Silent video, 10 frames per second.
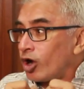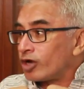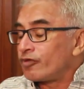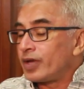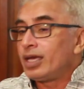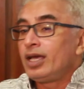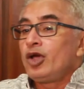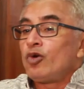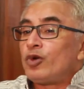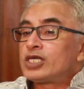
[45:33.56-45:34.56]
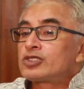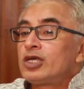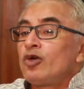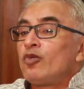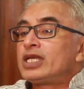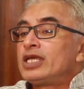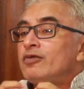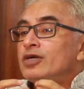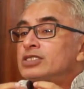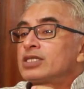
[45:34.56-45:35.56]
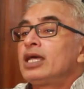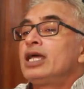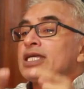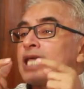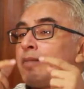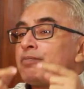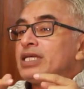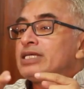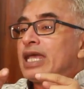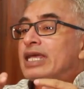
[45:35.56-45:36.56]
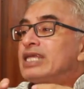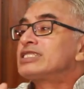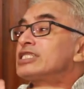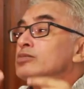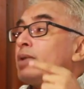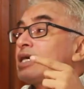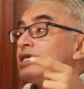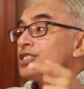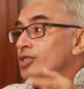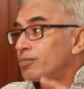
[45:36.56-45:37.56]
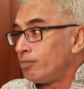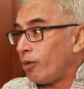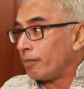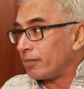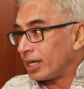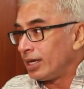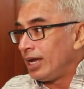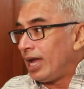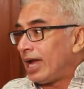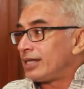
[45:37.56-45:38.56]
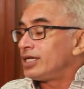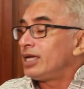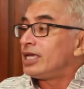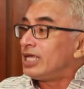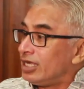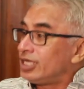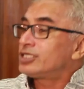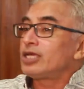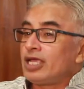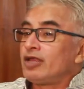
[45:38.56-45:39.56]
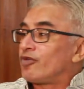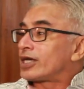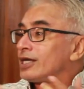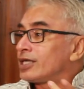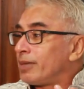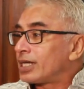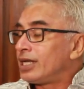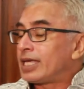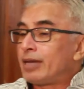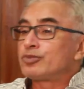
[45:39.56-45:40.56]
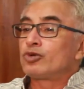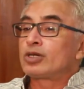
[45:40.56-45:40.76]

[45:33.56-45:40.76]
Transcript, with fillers: strong way was when he was uh, campaigning against the smugglers of Bombay. And he, in fact, ultimately